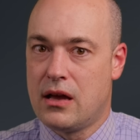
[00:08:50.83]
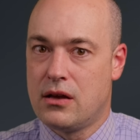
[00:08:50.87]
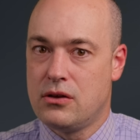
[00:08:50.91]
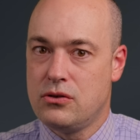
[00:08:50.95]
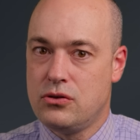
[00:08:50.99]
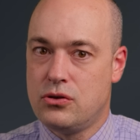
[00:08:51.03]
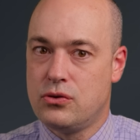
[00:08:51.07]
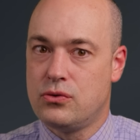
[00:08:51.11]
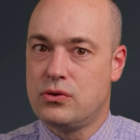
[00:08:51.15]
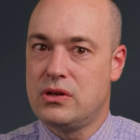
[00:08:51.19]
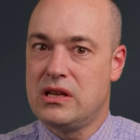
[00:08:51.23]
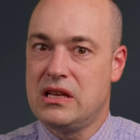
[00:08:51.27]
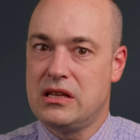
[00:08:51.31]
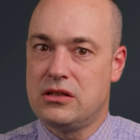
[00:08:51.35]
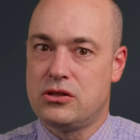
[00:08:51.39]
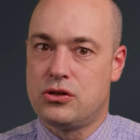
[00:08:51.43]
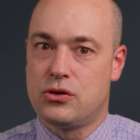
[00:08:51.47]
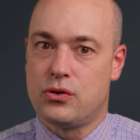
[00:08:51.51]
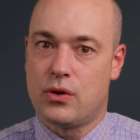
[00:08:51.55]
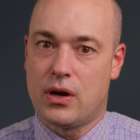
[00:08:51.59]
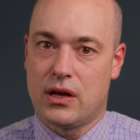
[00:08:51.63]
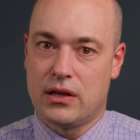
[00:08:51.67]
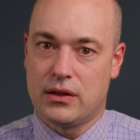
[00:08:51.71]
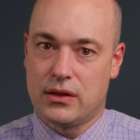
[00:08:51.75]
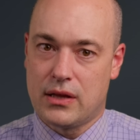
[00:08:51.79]
you need
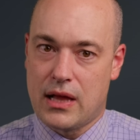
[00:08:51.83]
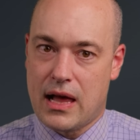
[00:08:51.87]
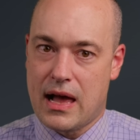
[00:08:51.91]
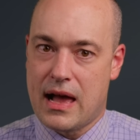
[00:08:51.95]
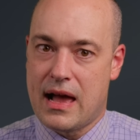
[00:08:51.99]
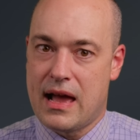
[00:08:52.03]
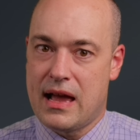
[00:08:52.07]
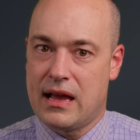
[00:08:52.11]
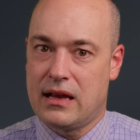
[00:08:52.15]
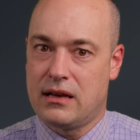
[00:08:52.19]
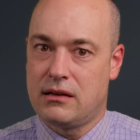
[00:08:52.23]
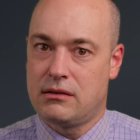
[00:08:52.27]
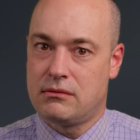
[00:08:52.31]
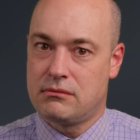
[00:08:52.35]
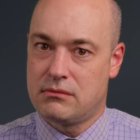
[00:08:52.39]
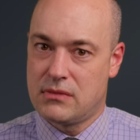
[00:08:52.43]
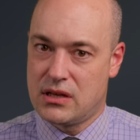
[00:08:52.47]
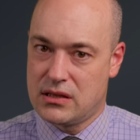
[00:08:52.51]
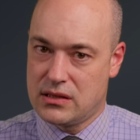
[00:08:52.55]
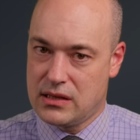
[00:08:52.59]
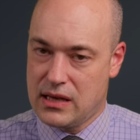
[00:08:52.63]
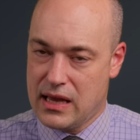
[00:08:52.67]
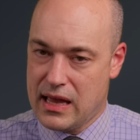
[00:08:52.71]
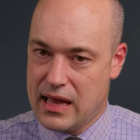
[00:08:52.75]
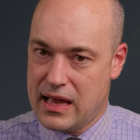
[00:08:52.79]
to align
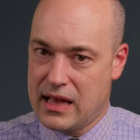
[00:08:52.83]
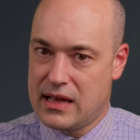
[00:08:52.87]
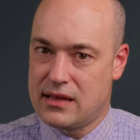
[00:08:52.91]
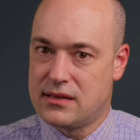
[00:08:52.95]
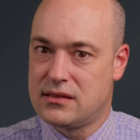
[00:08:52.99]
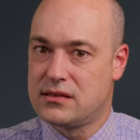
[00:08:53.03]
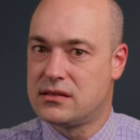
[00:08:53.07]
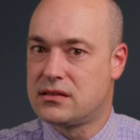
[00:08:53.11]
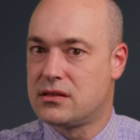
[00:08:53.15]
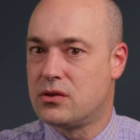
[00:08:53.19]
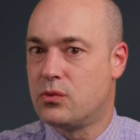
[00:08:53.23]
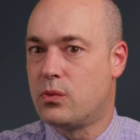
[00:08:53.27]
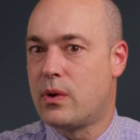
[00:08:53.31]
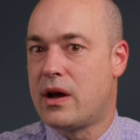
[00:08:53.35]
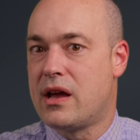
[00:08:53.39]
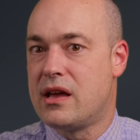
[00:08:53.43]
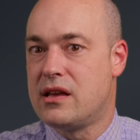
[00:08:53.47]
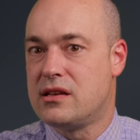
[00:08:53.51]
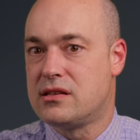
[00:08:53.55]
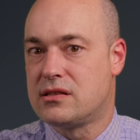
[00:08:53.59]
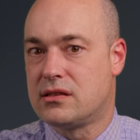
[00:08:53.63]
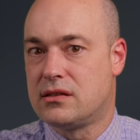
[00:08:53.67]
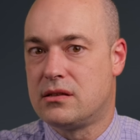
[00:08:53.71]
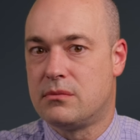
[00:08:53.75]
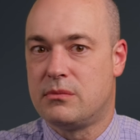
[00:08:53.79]
the ends, the
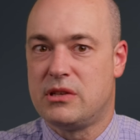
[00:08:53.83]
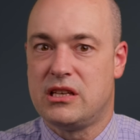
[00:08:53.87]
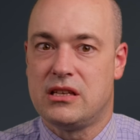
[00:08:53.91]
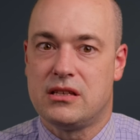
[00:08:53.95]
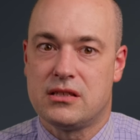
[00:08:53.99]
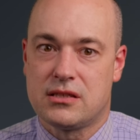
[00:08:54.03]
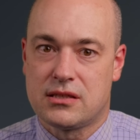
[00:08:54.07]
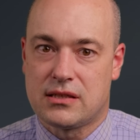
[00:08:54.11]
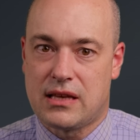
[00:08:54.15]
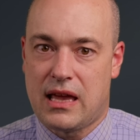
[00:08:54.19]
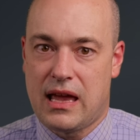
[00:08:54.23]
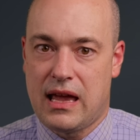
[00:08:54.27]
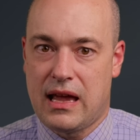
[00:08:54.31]
ways, and the means.